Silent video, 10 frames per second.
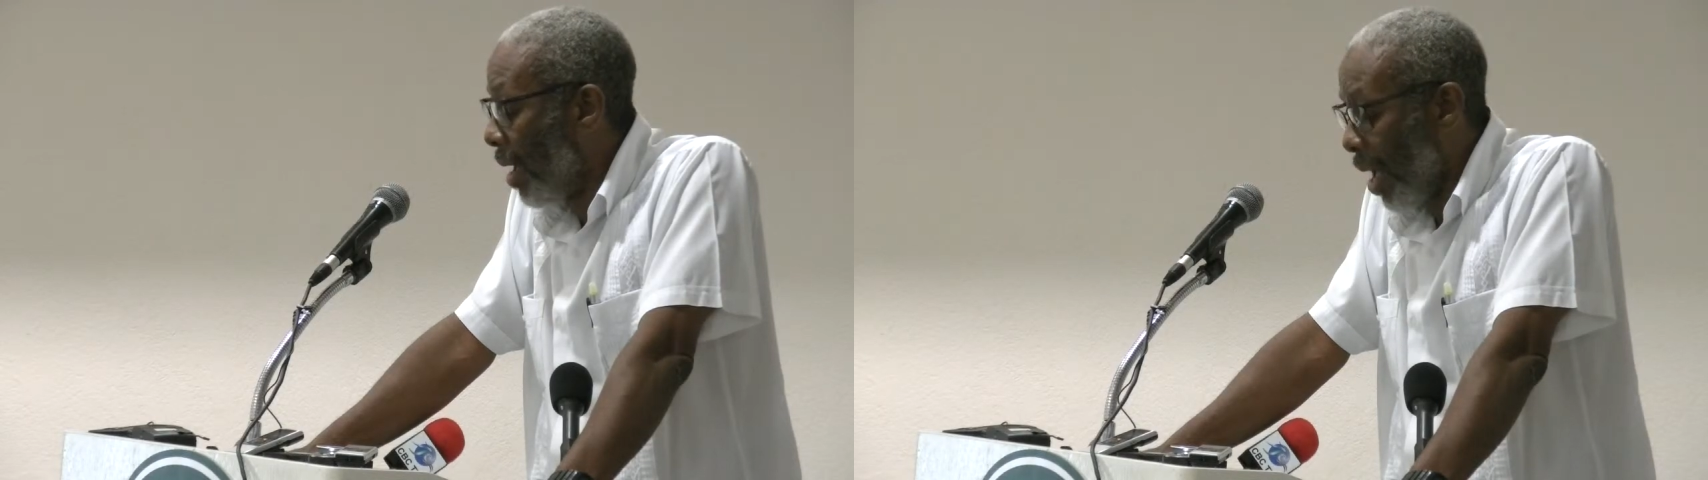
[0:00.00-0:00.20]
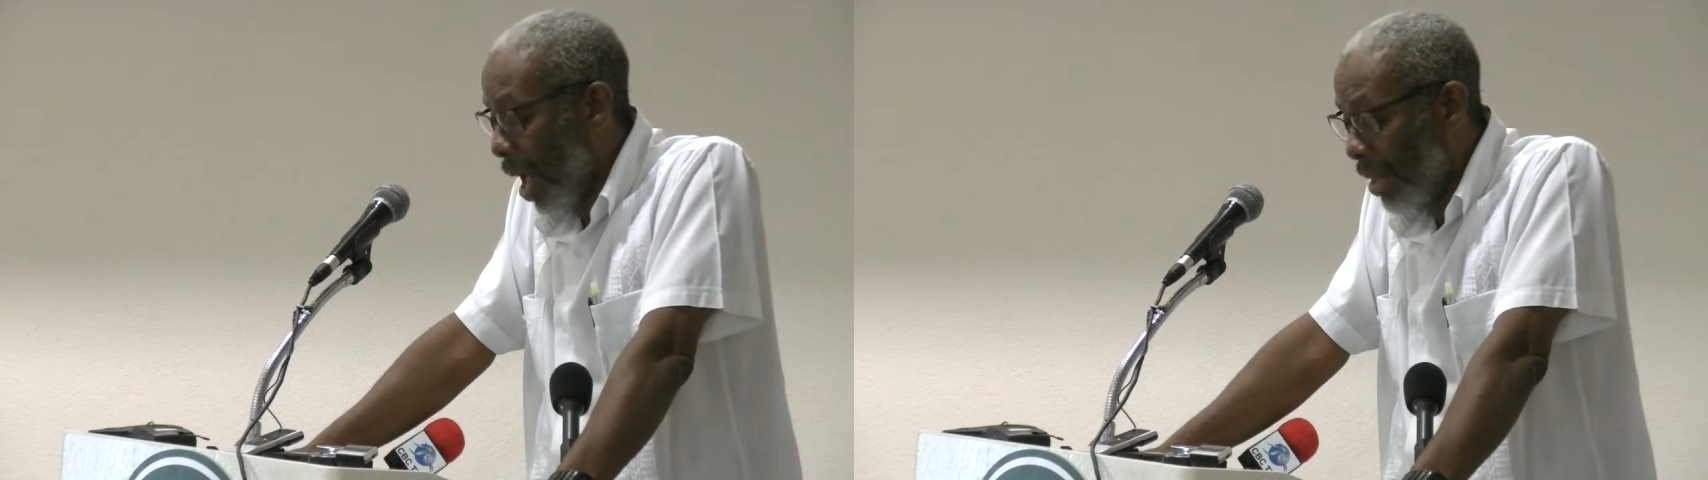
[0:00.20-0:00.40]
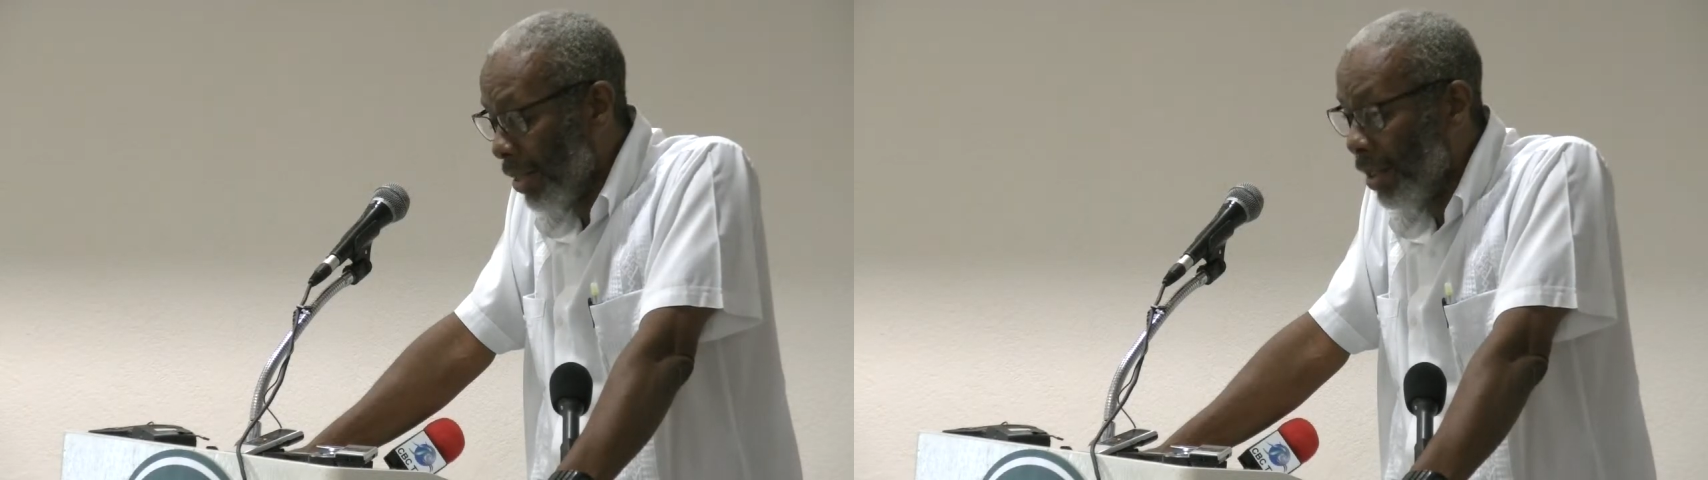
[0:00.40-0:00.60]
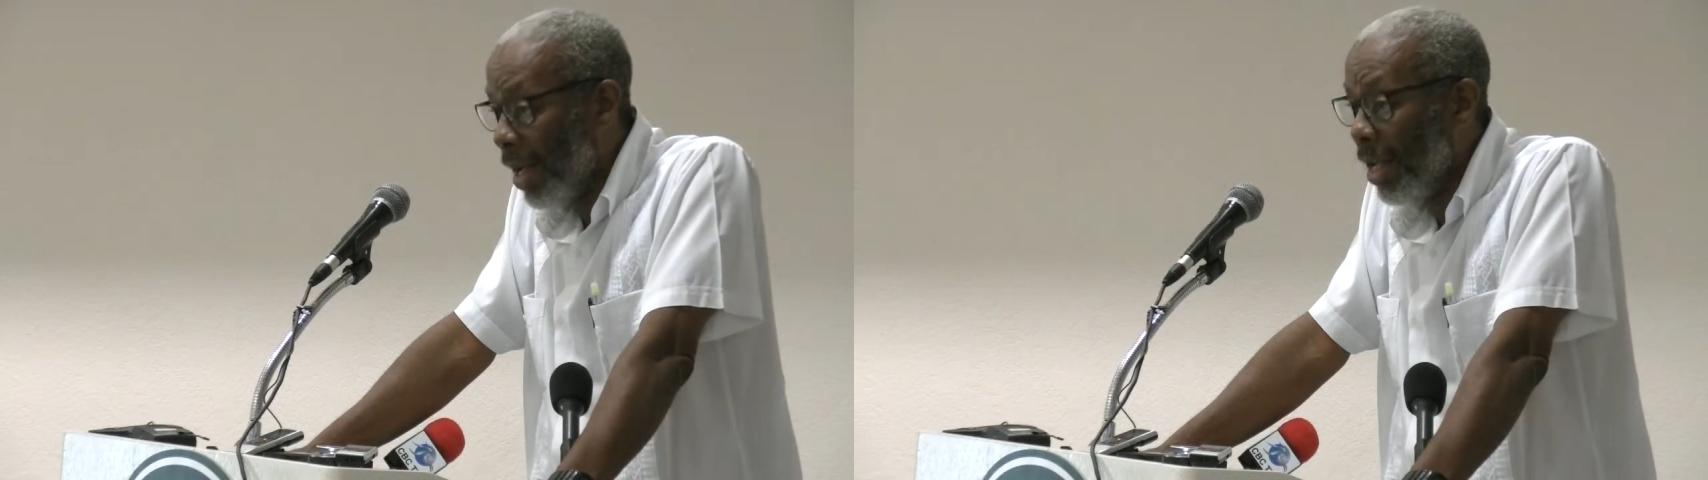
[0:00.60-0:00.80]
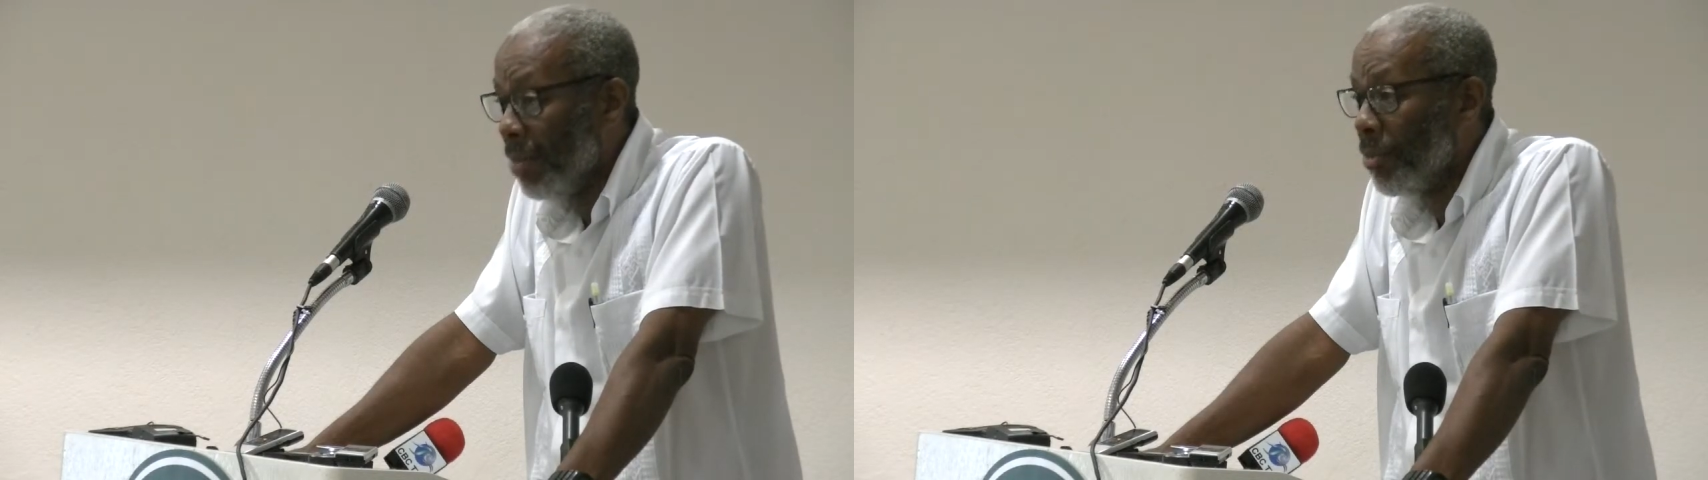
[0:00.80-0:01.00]
at a
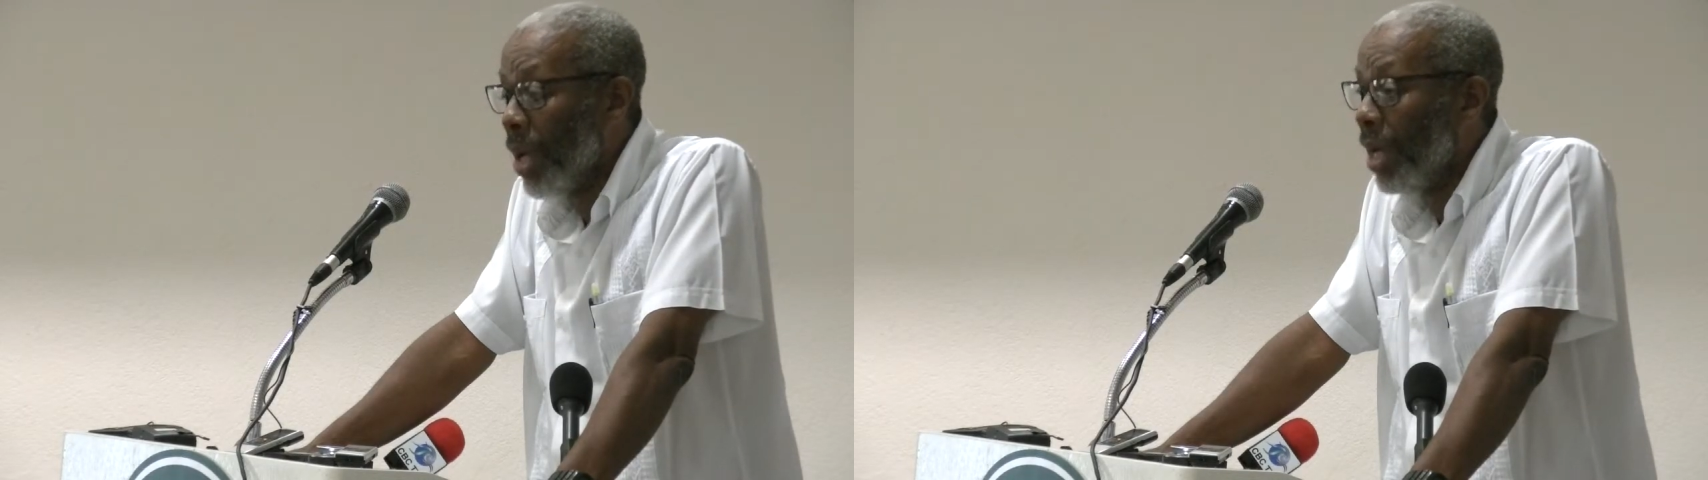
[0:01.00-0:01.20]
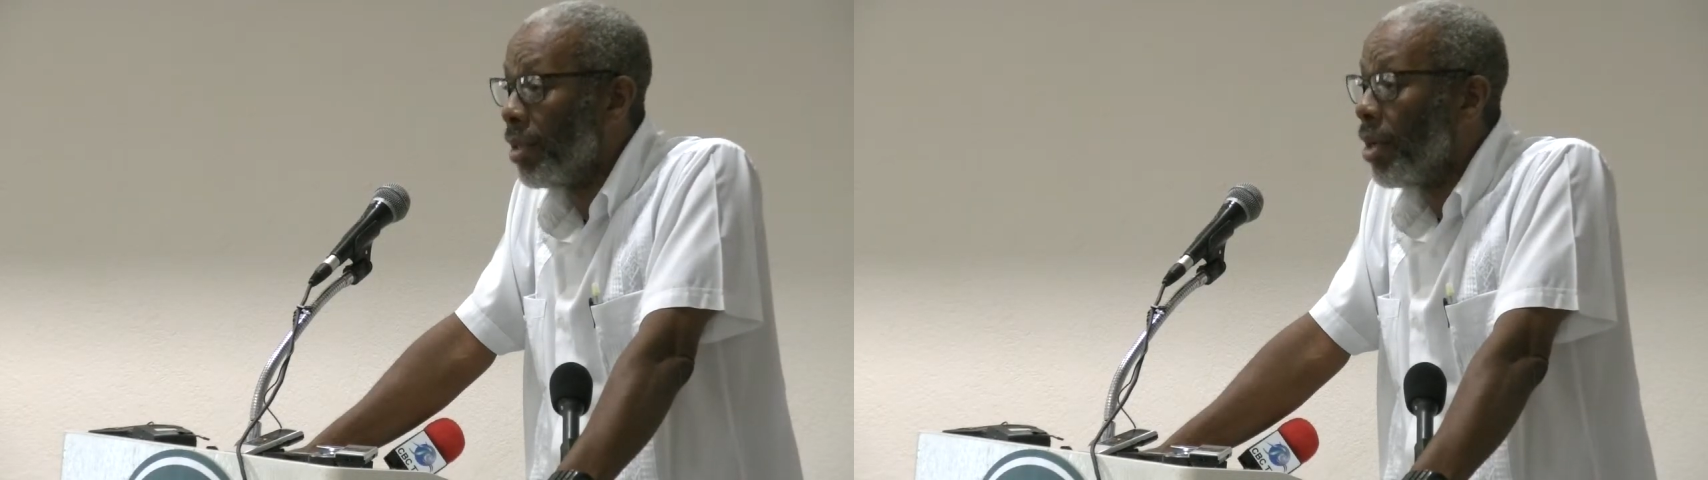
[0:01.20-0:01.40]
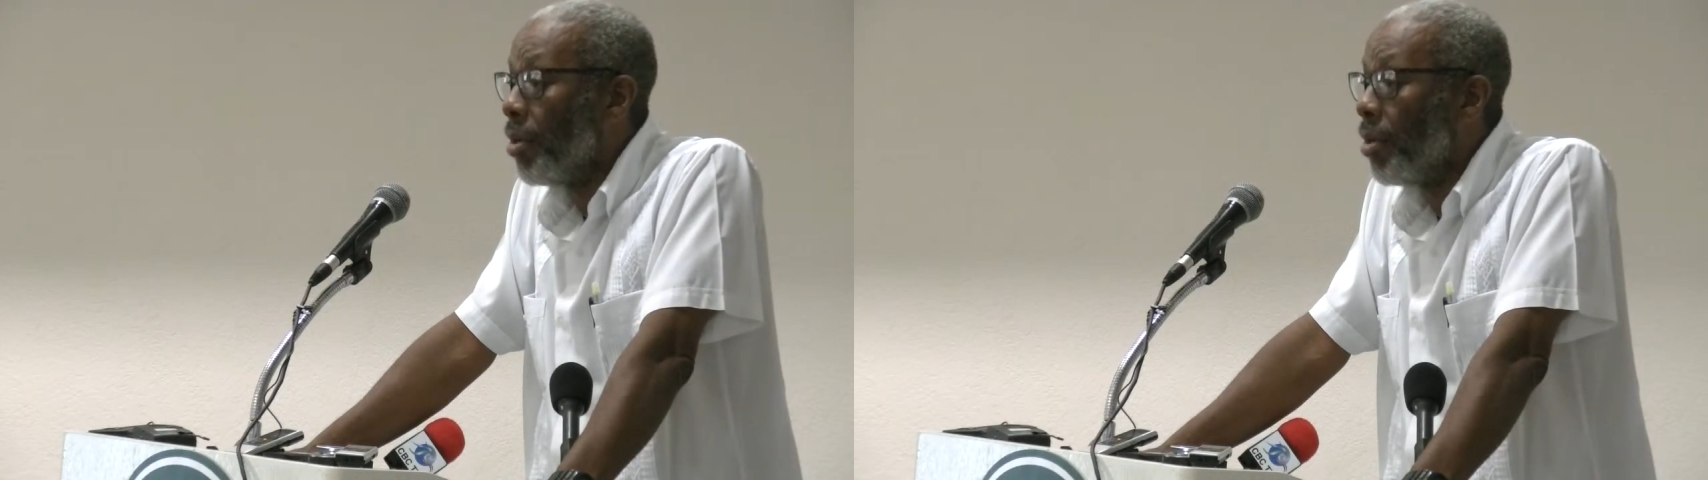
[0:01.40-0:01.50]
time when